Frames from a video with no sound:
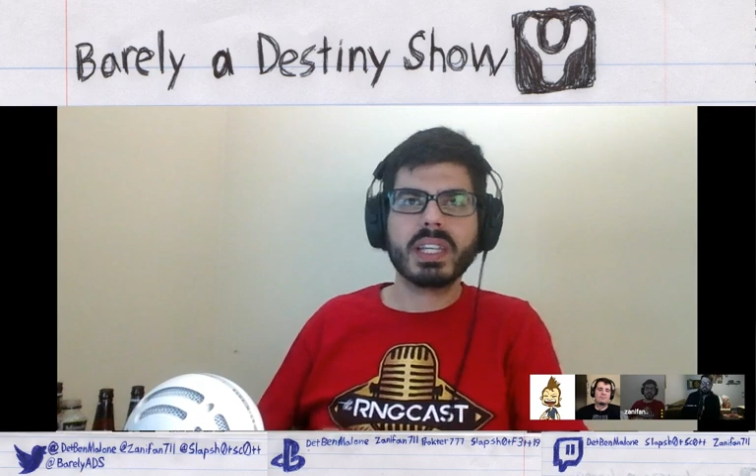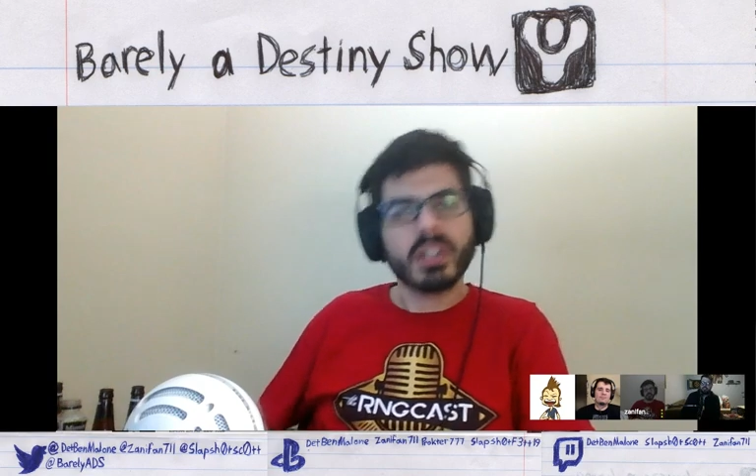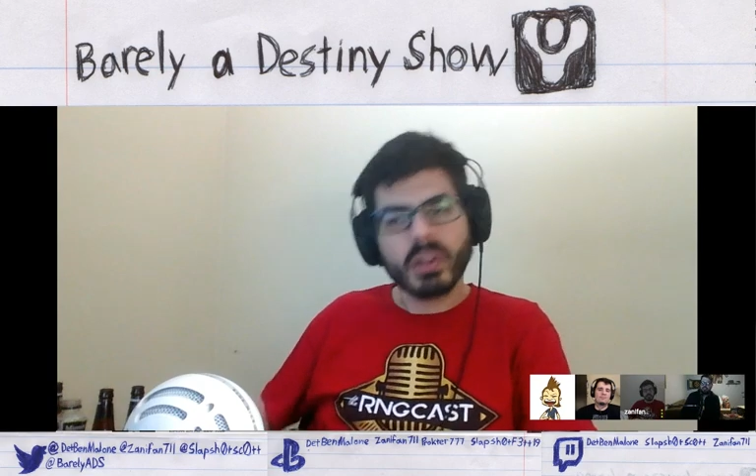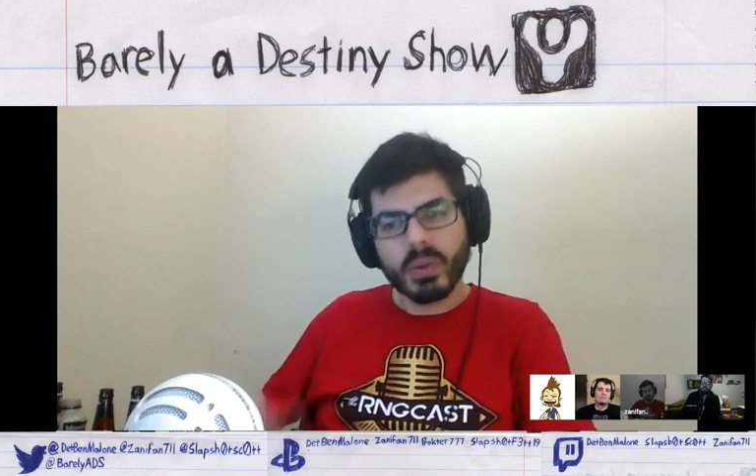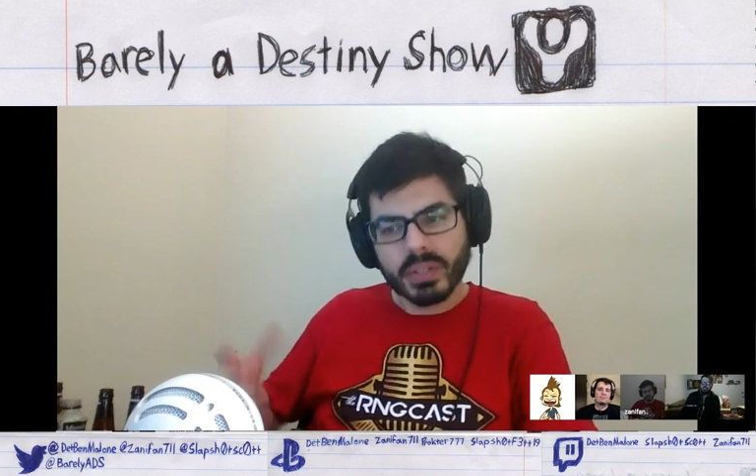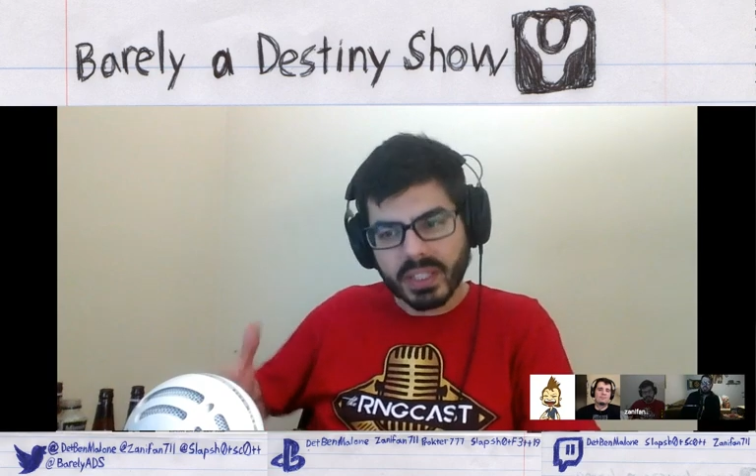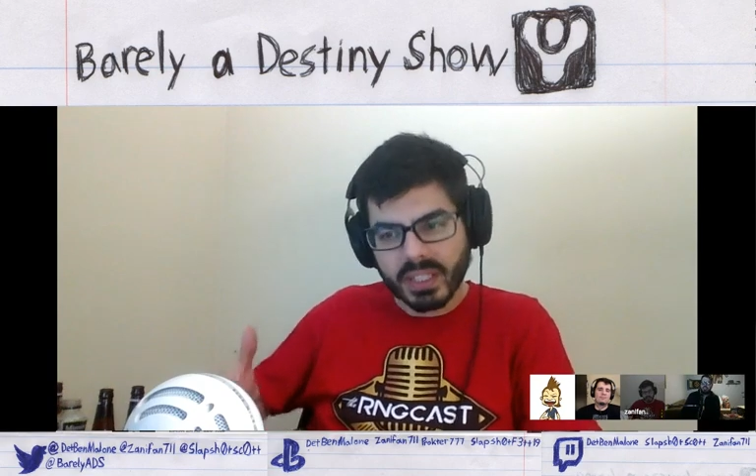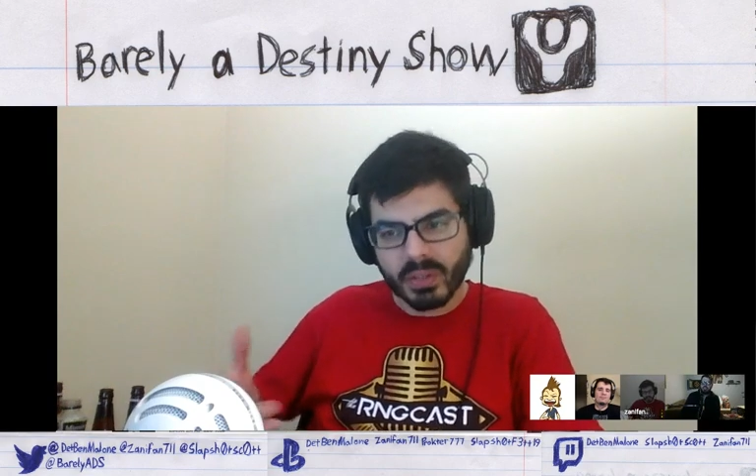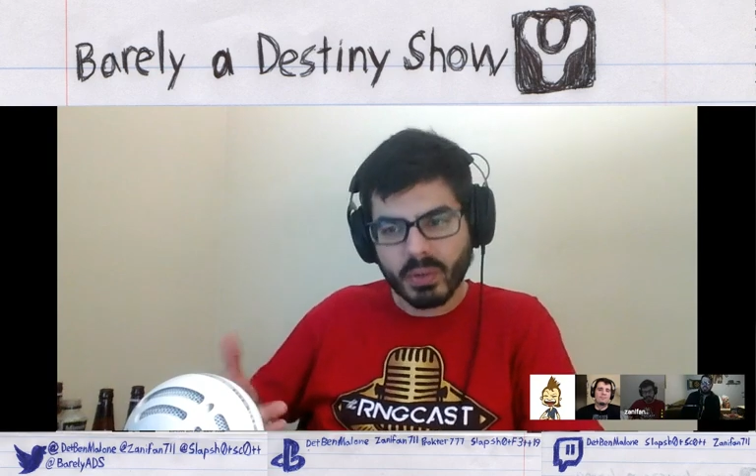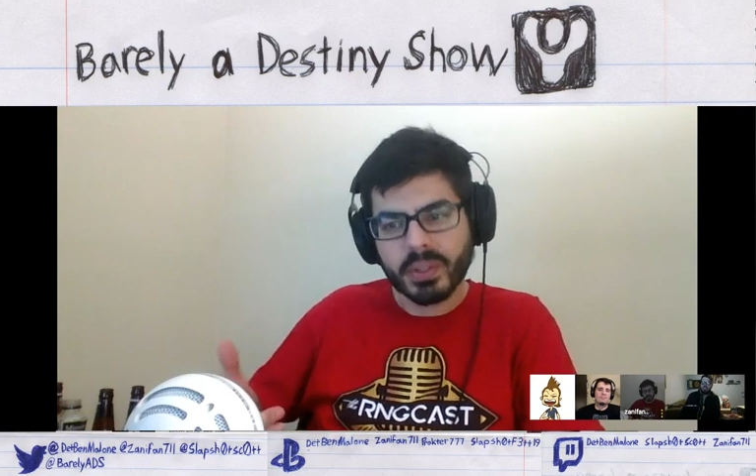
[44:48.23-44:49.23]

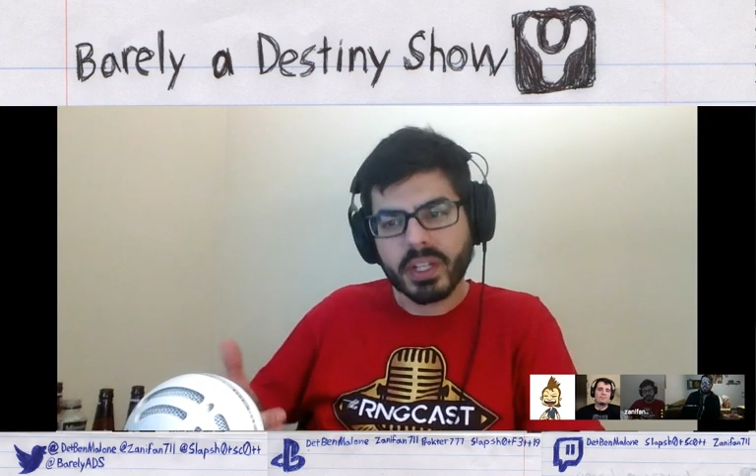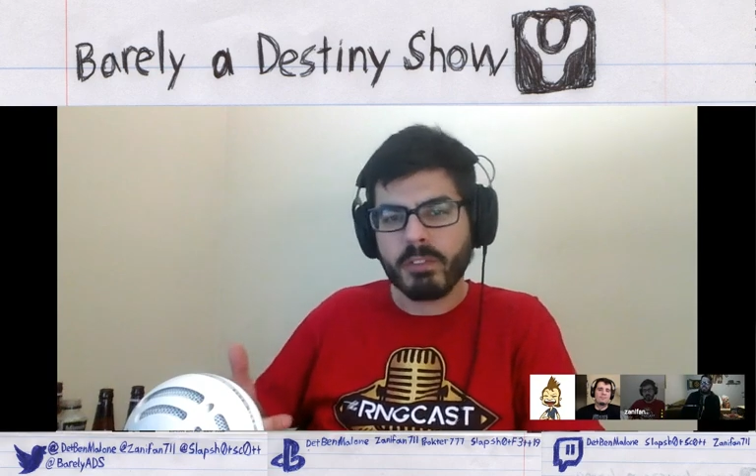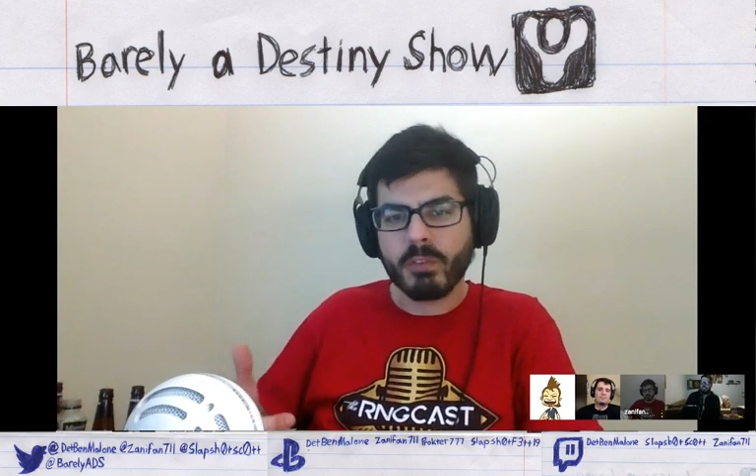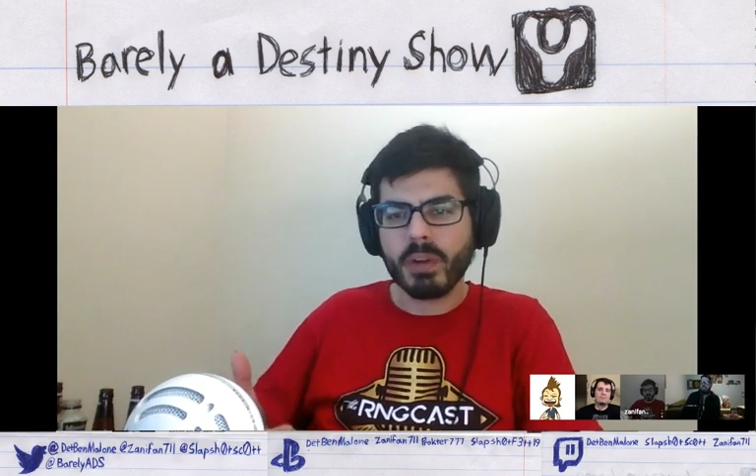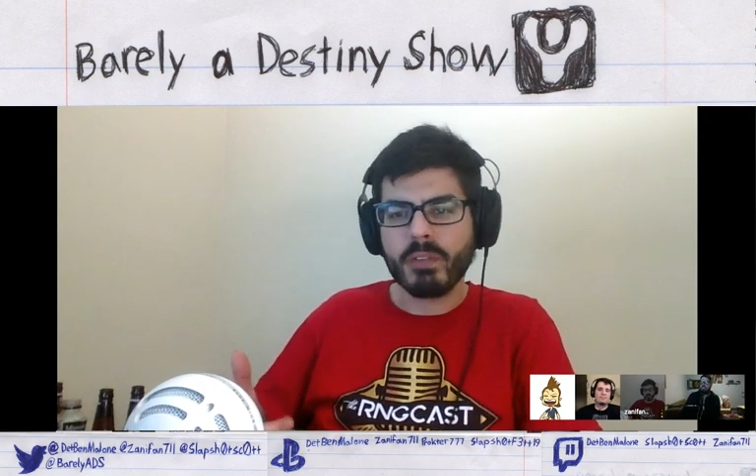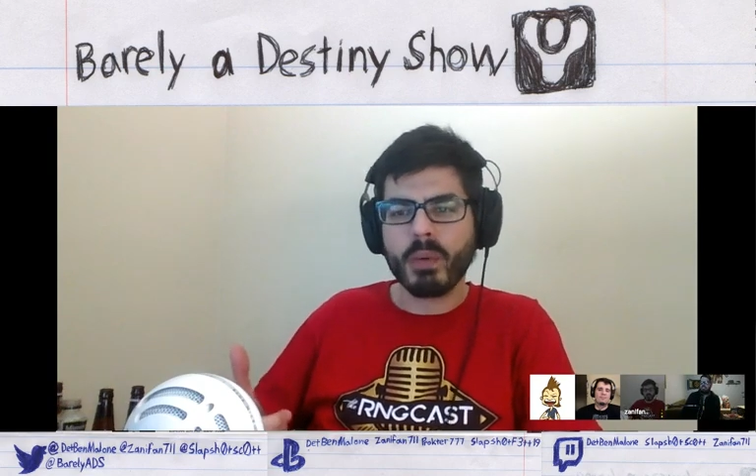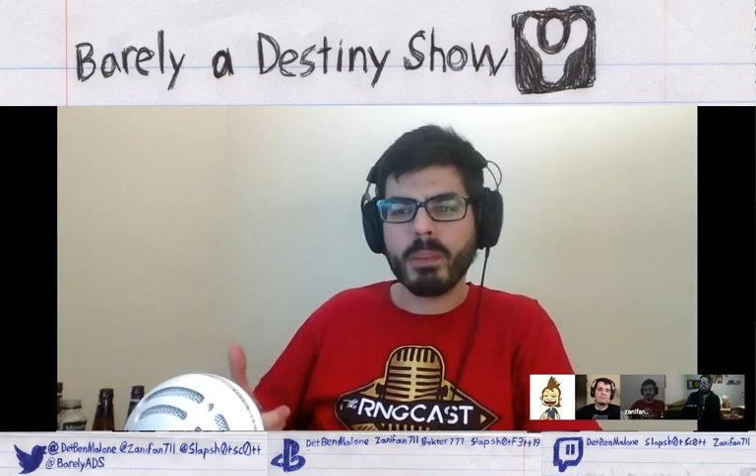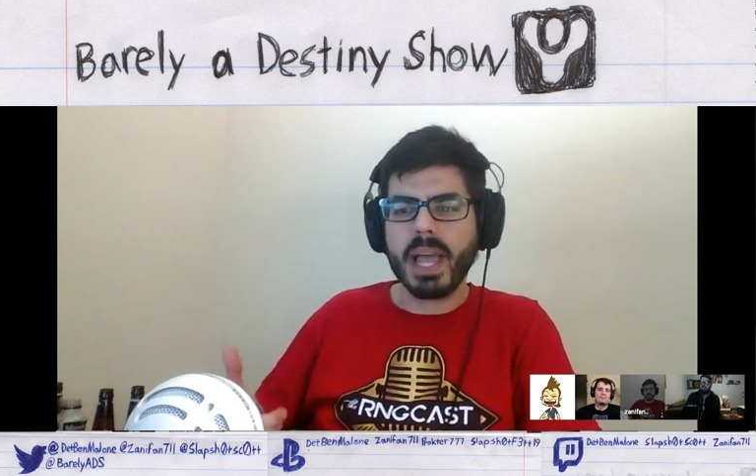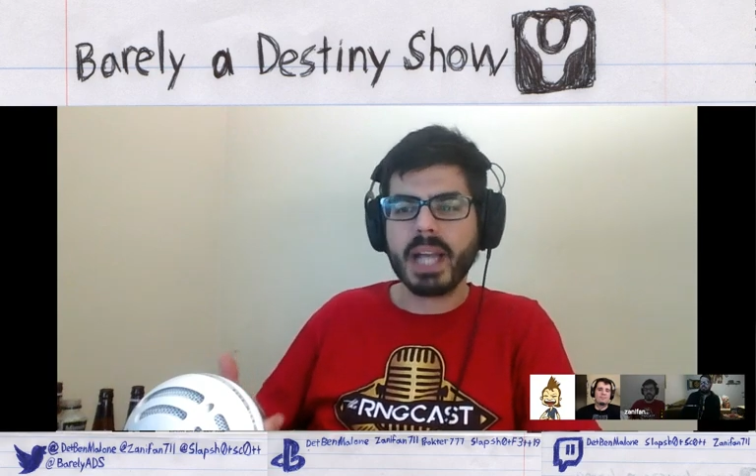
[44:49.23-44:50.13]
holding a 44 Magnum.